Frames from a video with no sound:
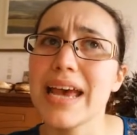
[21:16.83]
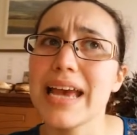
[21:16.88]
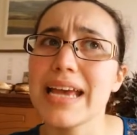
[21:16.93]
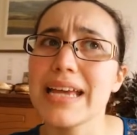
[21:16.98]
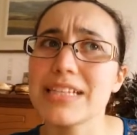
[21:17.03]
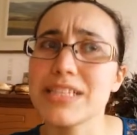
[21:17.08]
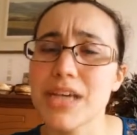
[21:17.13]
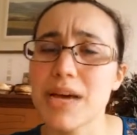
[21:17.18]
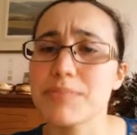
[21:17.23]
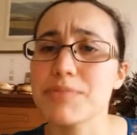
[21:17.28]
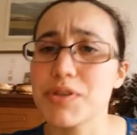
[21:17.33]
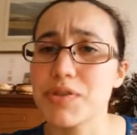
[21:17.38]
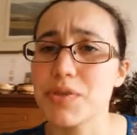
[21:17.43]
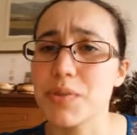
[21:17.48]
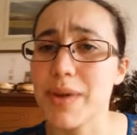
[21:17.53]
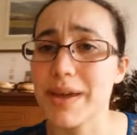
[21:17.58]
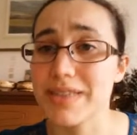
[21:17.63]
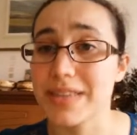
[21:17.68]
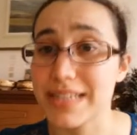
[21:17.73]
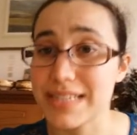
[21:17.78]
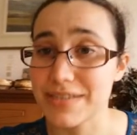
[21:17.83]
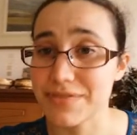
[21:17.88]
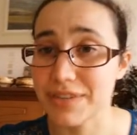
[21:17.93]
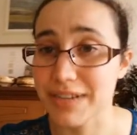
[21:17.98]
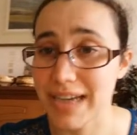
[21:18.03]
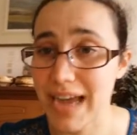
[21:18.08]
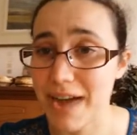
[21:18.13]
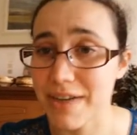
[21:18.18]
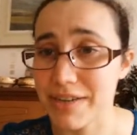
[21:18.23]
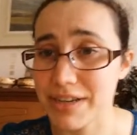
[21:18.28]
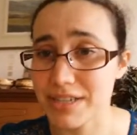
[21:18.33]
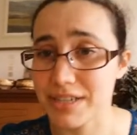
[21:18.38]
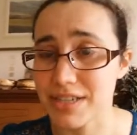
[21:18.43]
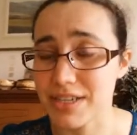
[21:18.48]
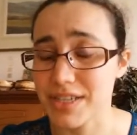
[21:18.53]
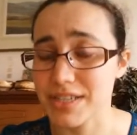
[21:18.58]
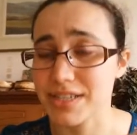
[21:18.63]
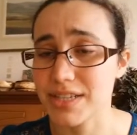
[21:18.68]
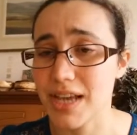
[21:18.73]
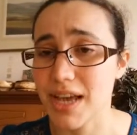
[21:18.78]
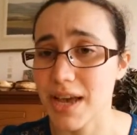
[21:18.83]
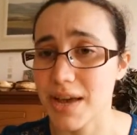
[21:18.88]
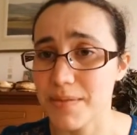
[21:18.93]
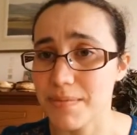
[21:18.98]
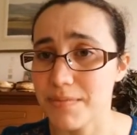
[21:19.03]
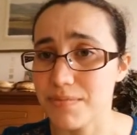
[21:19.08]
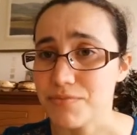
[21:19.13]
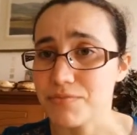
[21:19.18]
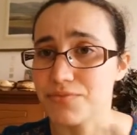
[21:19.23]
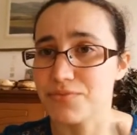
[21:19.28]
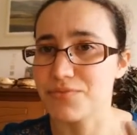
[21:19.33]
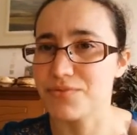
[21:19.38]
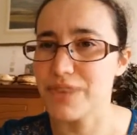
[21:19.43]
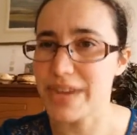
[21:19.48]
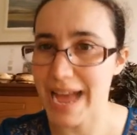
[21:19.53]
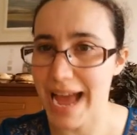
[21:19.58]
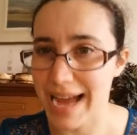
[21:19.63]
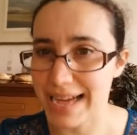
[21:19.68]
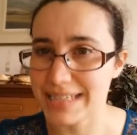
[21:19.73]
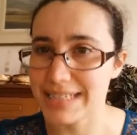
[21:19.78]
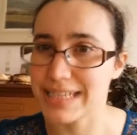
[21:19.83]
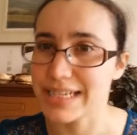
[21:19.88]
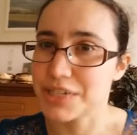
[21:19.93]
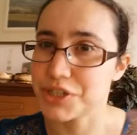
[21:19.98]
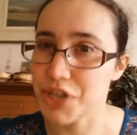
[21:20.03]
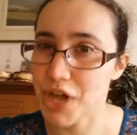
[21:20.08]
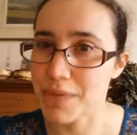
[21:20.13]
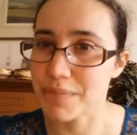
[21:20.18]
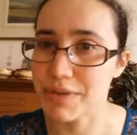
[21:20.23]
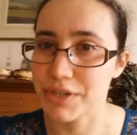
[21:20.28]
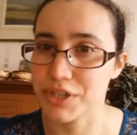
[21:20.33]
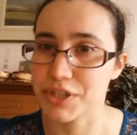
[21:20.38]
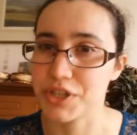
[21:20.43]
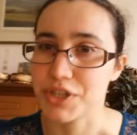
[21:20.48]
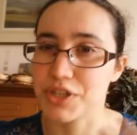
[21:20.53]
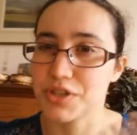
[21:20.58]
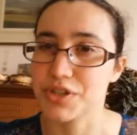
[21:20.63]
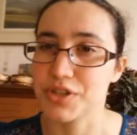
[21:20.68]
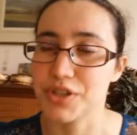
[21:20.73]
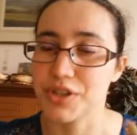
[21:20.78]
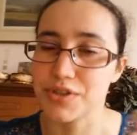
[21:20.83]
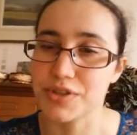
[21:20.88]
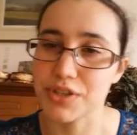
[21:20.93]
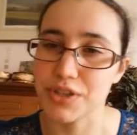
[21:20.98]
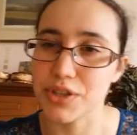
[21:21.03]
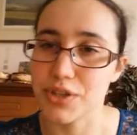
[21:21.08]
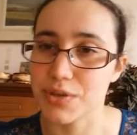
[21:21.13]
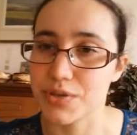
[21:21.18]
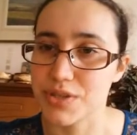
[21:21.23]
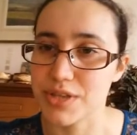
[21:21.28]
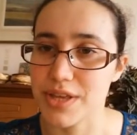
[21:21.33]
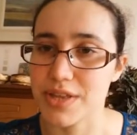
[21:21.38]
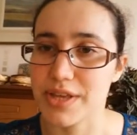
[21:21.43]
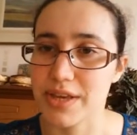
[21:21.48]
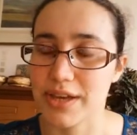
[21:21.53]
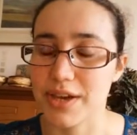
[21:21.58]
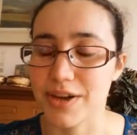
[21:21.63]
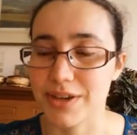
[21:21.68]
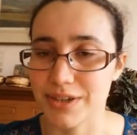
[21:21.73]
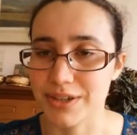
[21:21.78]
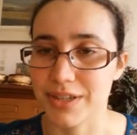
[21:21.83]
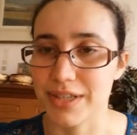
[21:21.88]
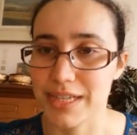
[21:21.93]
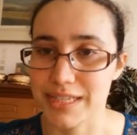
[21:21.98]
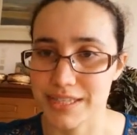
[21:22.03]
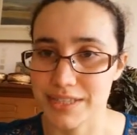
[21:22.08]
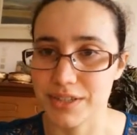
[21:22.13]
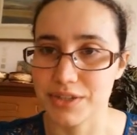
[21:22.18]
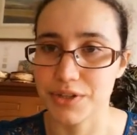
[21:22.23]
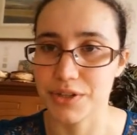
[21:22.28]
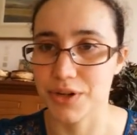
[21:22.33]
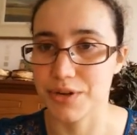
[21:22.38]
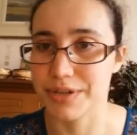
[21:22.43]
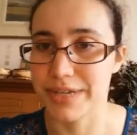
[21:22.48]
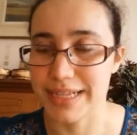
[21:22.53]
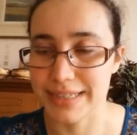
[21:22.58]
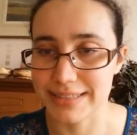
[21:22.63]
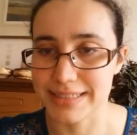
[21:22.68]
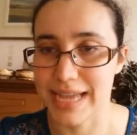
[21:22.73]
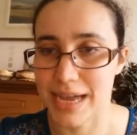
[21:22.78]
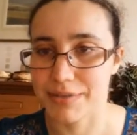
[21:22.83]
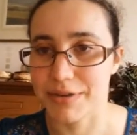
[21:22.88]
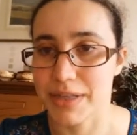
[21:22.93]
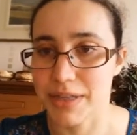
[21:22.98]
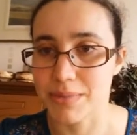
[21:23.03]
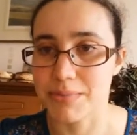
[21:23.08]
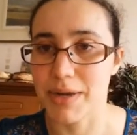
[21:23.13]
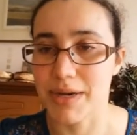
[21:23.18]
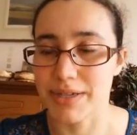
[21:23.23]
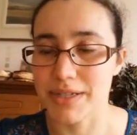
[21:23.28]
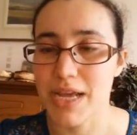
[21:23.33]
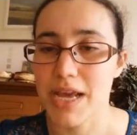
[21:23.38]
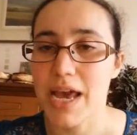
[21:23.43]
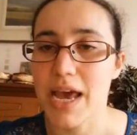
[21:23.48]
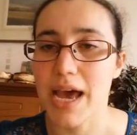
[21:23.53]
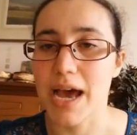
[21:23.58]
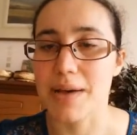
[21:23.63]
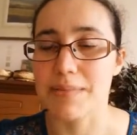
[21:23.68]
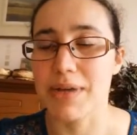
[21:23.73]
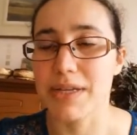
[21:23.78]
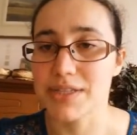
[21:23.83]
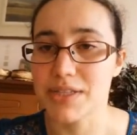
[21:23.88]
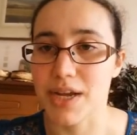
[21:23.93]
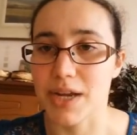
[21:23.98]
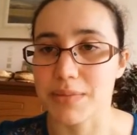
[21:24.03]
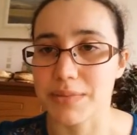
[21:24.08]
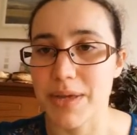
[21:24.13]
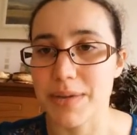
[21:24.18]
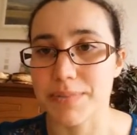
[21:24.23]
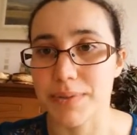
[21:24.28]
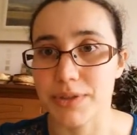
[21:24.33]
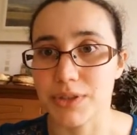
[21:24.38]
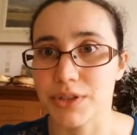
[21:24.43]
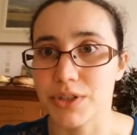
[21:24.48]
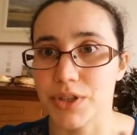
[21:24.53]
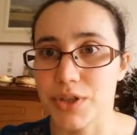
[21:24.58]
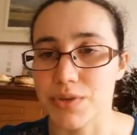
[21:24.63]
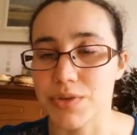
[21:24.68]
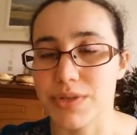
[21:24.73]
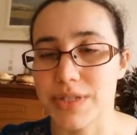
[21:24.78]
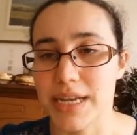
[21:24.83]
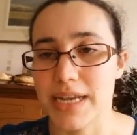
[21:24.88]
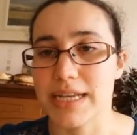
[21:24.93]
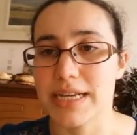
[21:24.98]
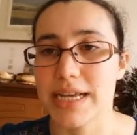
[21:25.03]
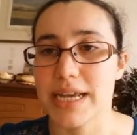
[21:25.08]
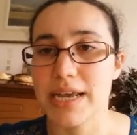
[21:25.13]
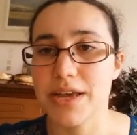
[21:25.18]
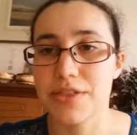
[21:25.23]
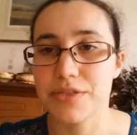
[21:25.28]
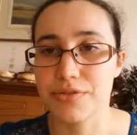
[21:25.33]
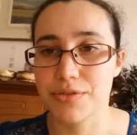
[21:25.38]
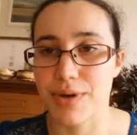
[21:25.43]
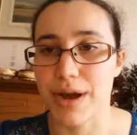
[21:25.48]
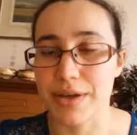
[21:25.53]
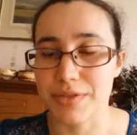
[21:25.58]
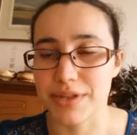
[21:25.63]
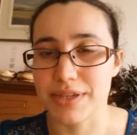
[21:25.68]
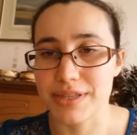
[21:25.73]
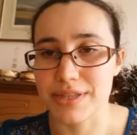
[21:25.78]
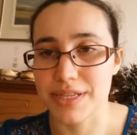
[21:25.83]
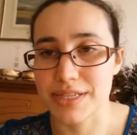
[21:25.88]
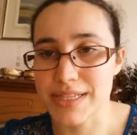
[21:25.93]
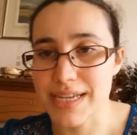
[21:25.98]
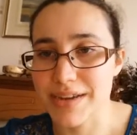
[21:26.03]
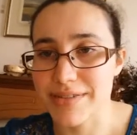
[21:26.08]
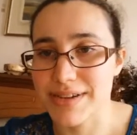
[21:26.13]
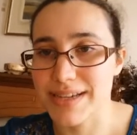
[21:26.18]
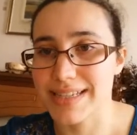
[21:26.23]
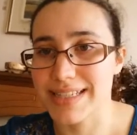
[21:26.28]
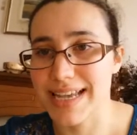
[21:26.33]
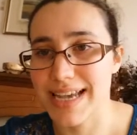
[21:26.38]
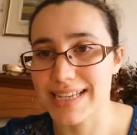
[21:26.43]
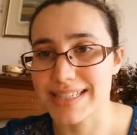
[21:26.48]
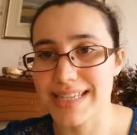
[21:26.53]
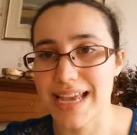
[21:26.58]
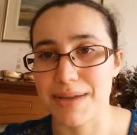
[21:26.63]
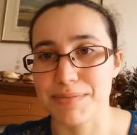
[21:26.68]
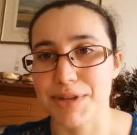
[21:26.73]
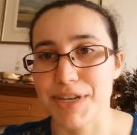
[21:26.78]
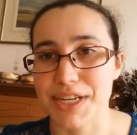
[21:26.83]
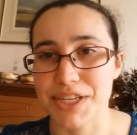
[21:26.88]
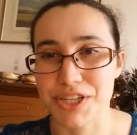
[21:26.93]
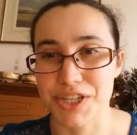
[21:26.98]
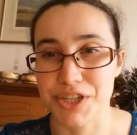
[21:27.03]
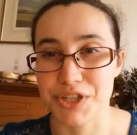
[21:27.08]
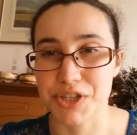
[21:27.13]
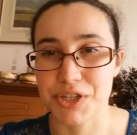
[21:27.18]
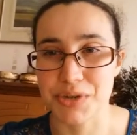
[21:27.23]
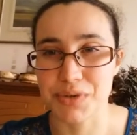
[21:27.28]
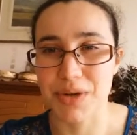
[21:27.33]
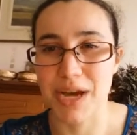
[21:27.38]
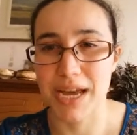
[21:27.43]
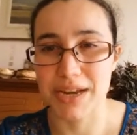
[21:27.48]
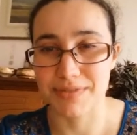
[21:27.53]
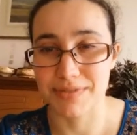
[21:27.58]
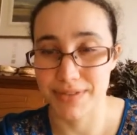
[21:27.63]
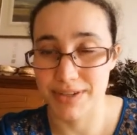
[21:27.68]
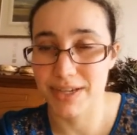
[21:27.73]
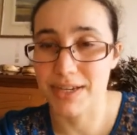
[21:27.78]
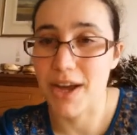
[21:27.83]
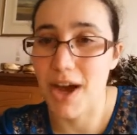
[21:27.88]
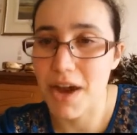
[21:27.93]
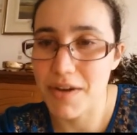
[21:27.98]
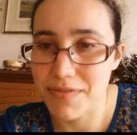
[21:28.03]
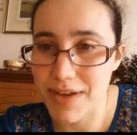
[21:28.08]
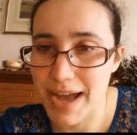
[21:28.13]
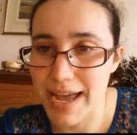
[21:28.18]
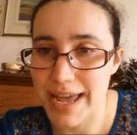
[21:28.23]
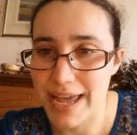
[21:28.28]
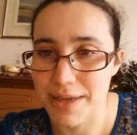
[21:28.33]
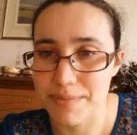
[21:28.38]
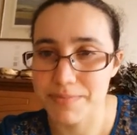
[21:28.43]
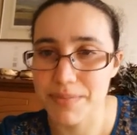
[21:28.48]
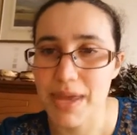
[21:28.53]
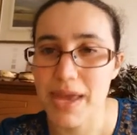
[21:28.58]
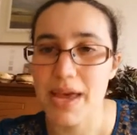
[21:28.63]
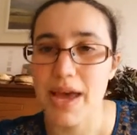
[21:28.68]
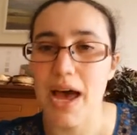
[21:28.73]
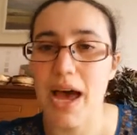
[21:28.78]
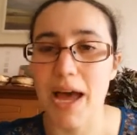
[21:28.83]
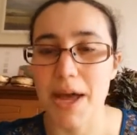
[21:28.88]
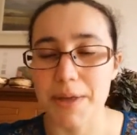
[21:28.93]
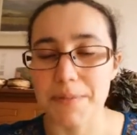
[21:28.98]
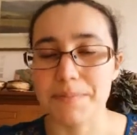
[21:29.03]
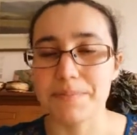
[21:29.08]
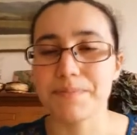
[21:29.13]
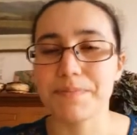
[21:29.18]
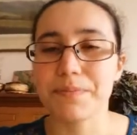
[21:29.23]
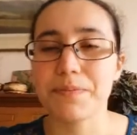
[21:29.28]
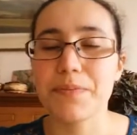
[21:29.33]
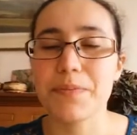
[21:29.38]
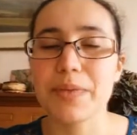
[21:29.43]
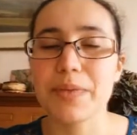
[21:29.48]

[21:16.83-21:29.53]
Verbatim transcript: in terms of the way that different characters um, react and interpret to the, the, the, news that the cardinal has, you know, nailed down in the mud, um, and certain people use it throughout the, the, series as ammunition to kind of laugh at him. Um,